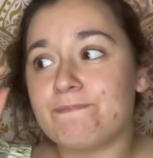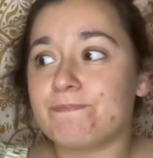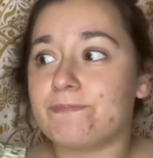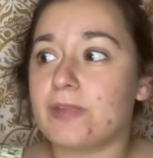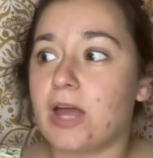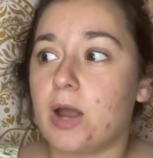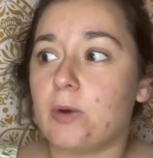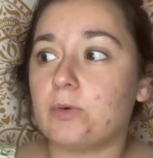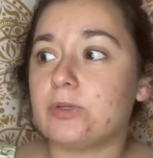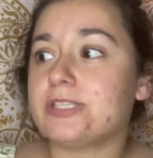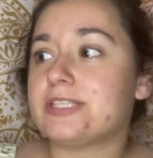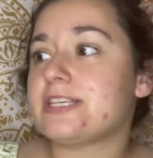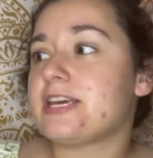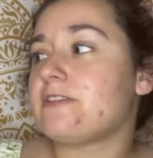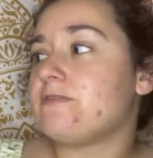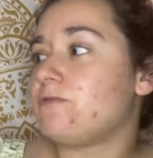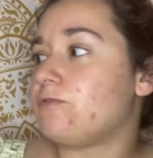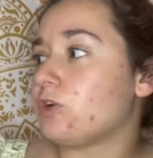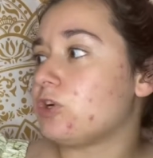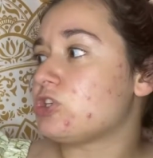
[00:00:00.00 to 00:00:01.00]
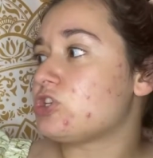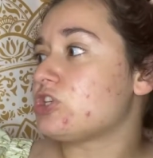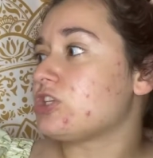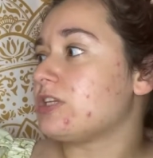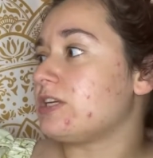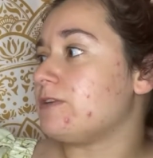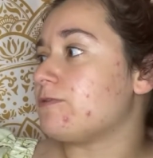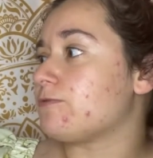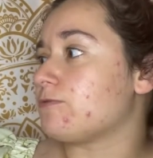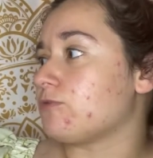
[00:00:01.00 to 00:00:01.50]
I wouldn't say
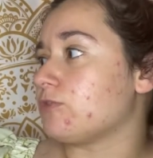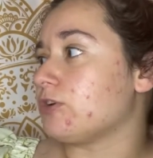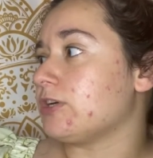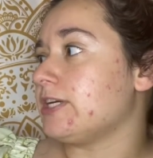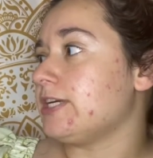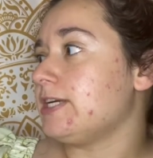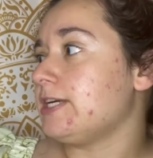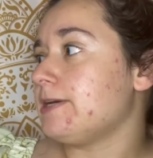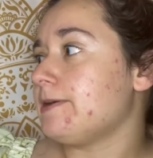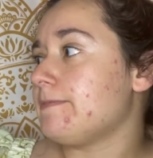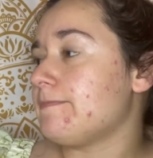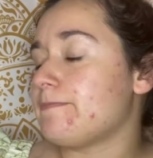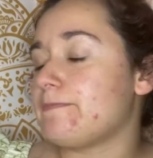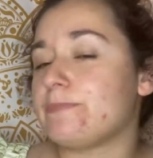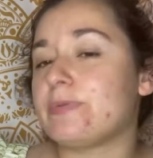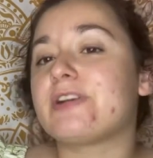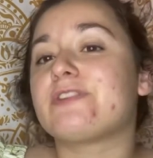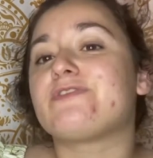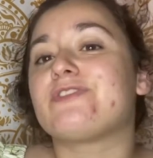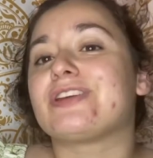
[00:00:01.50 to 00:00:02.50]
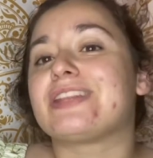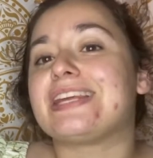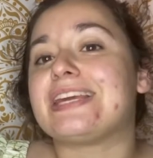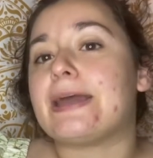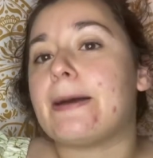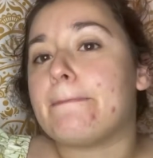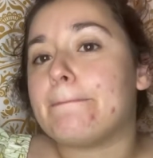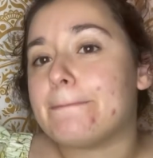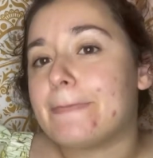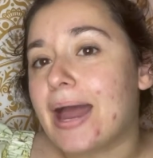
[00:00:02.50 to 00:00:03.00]
virtually free, but for the
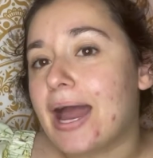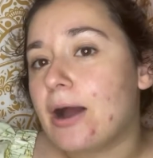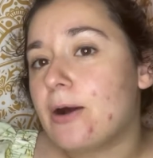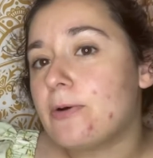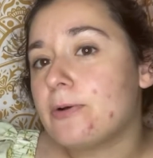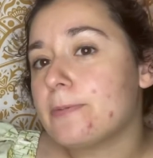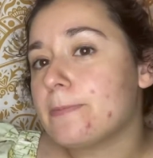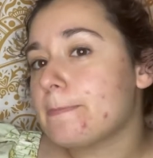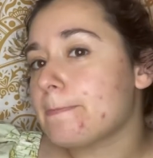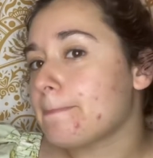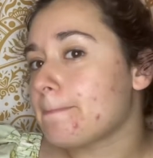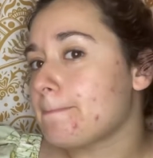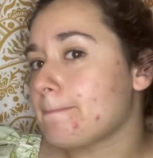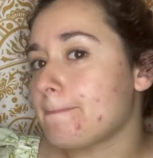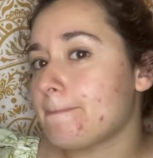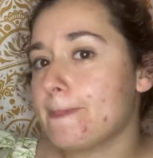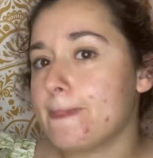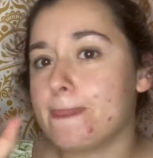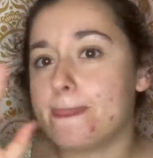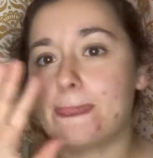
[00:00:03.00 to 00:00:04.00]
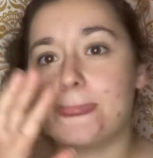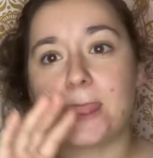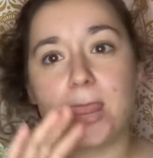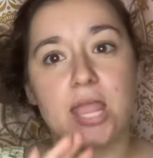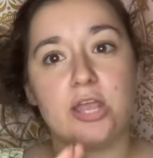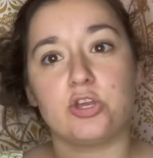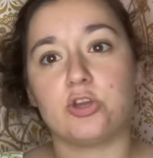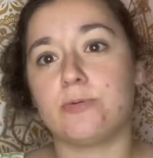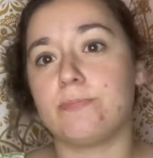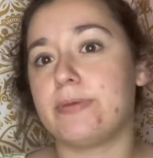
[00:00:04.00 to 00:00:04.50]
amount,
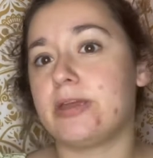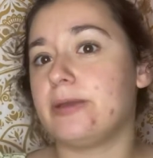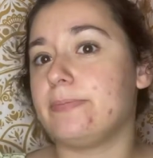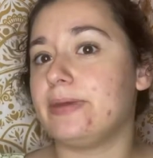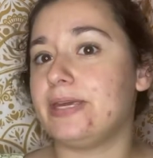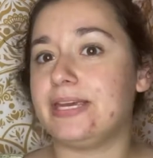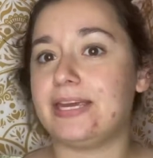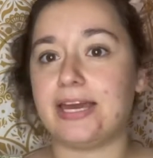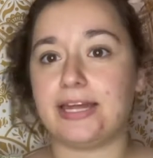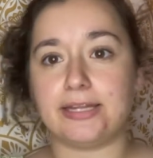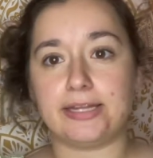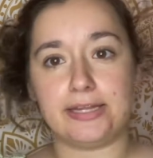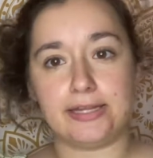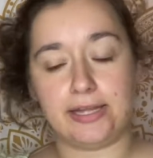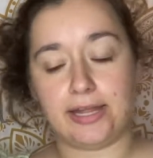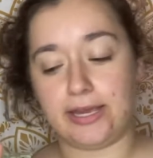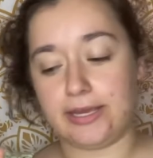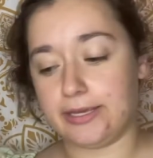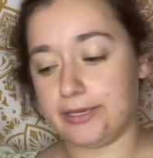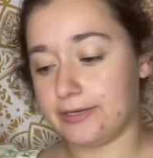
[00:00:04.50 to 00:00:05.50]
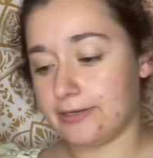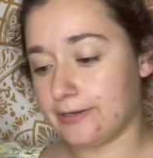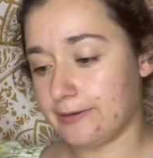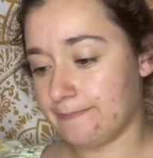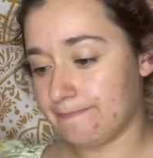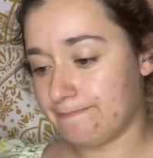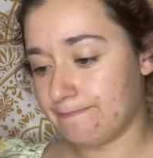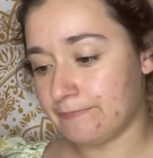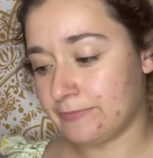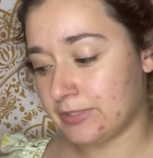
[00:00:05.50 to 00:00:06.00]
you're maybe getting like,
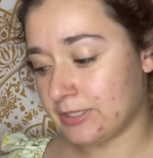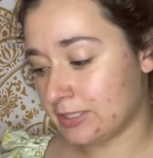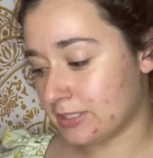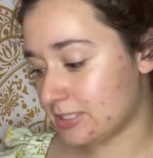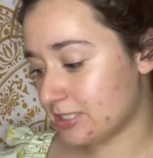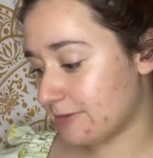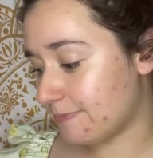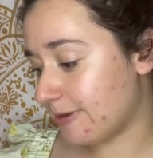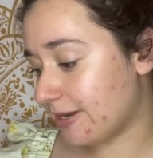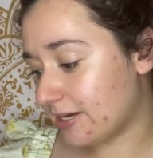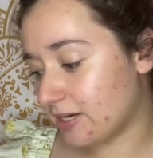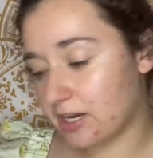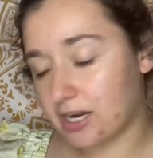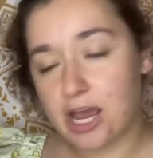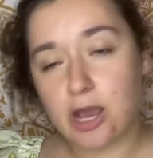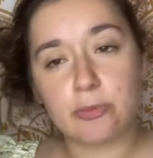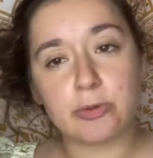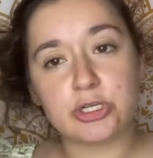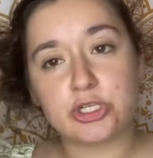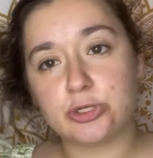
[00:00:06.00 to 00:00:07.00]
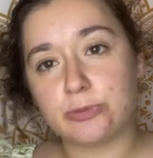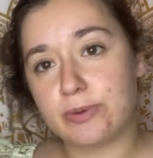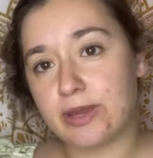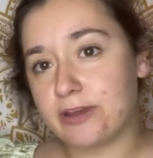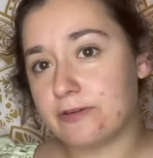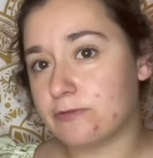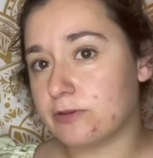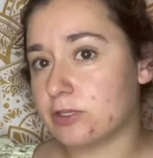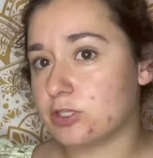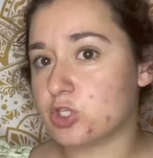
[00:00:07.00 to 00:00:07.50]
depending on how much you pay
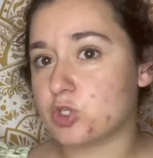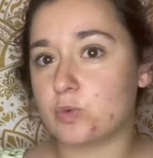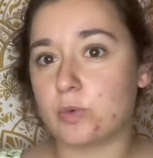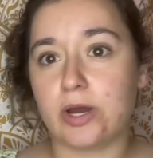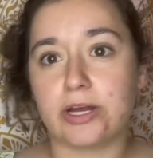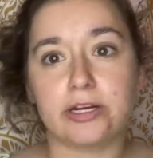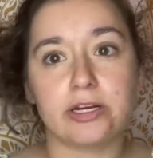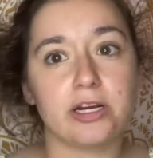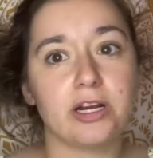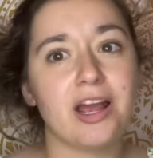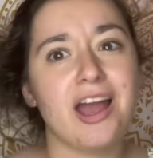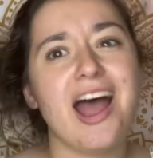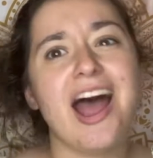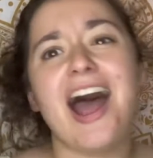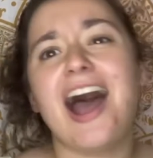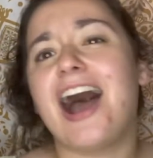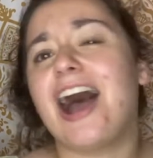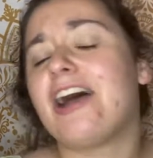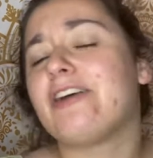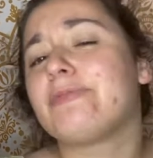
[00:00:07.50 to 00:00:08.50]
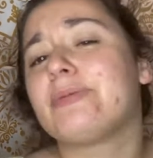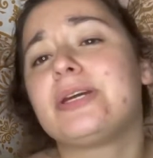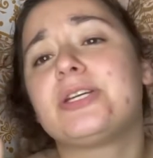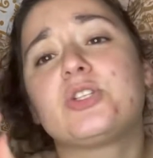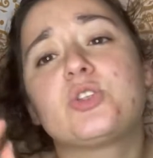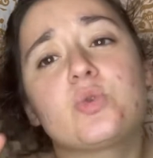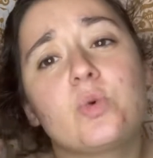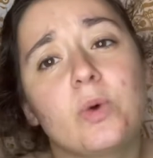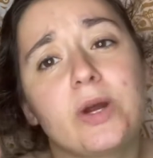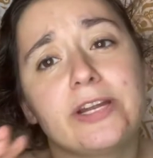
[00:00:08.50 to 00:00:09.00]
for the sweater, I've paid
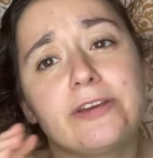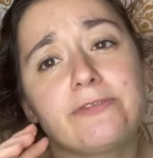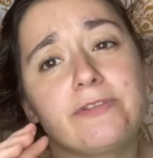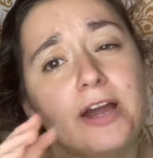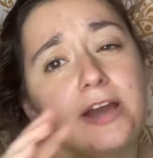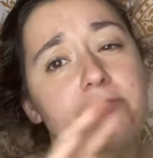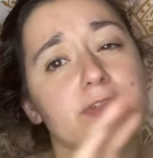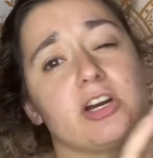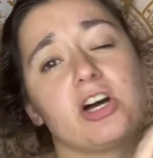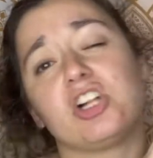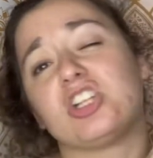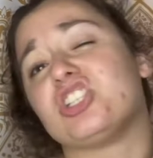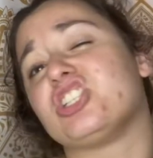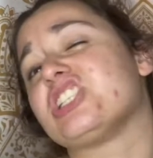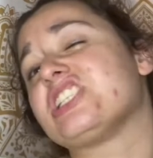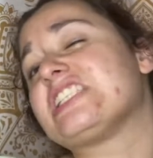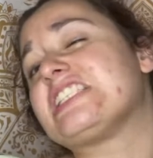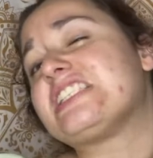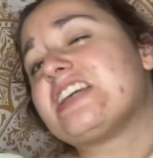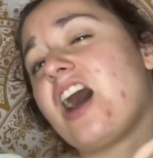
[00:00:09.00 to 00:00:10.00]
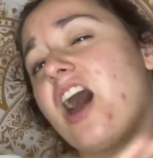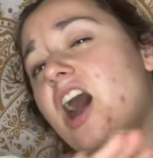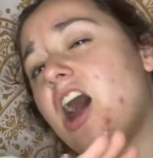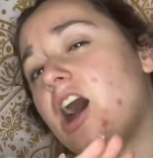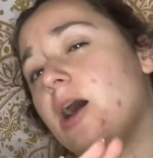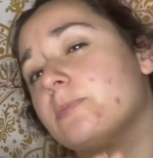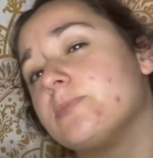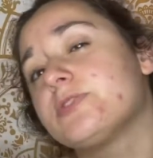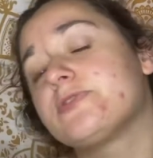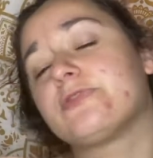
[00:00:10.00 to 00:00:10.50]
$25
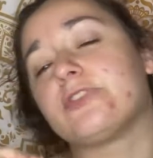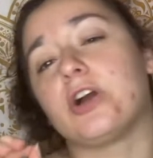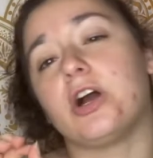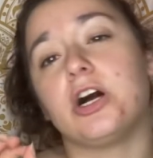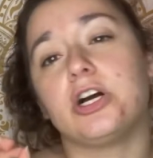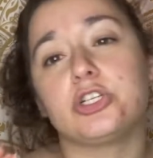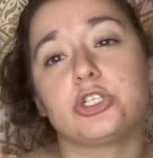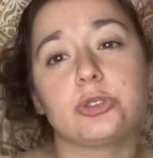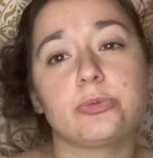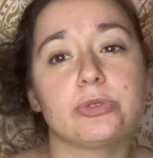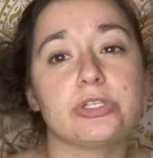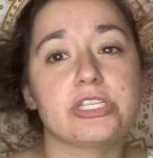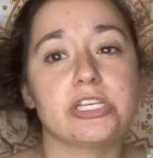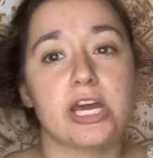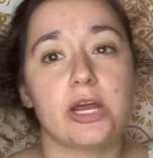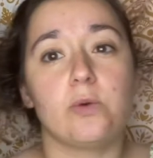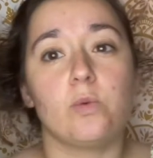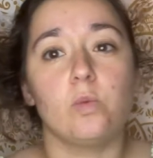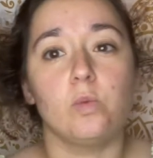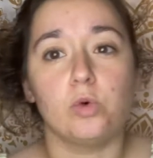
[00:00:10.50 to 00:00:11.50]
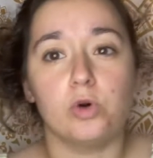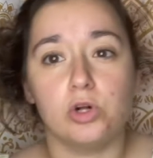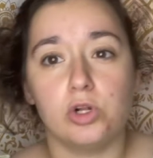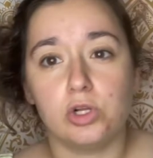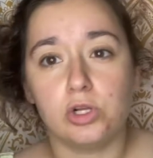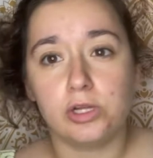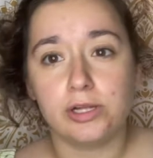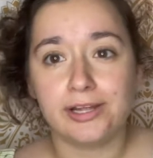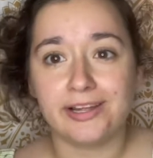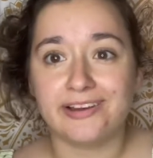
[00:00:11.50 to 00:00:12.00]
tops for 100%
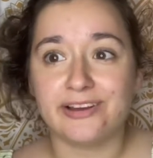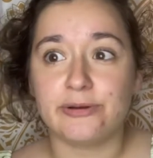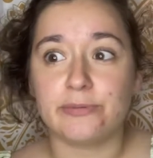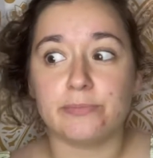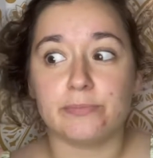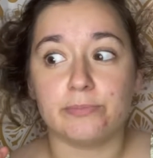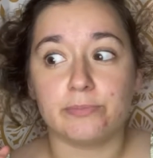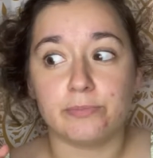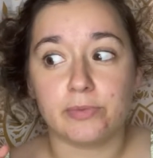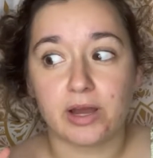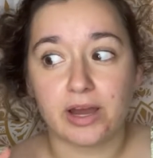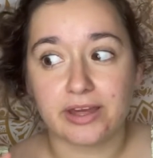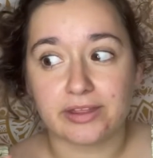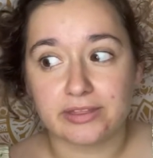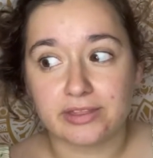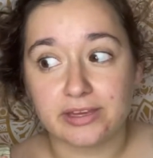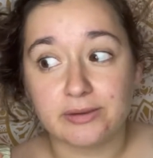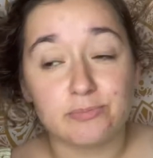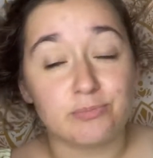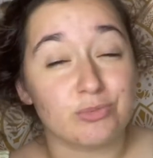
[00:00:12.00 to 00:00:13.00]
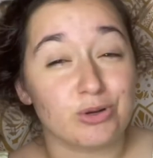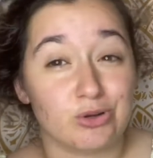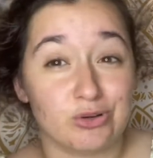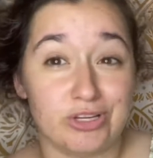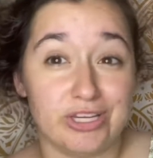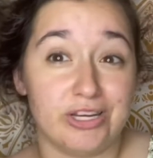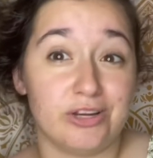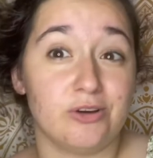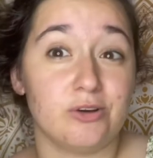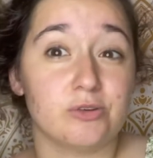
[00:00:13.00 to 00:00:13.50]
wool, I think
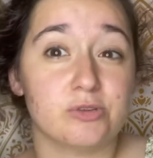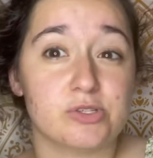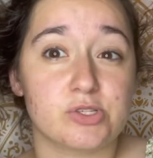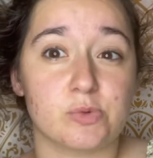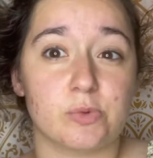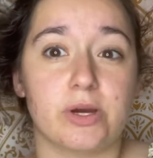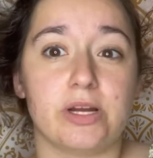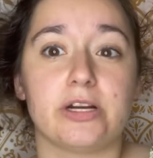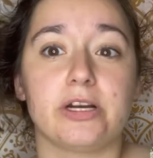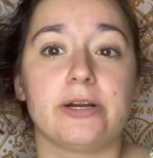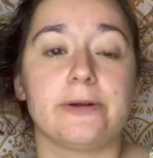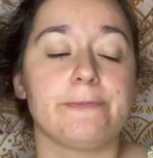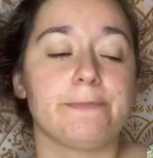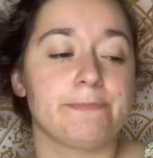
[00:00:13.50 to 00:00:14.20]
merino sweater.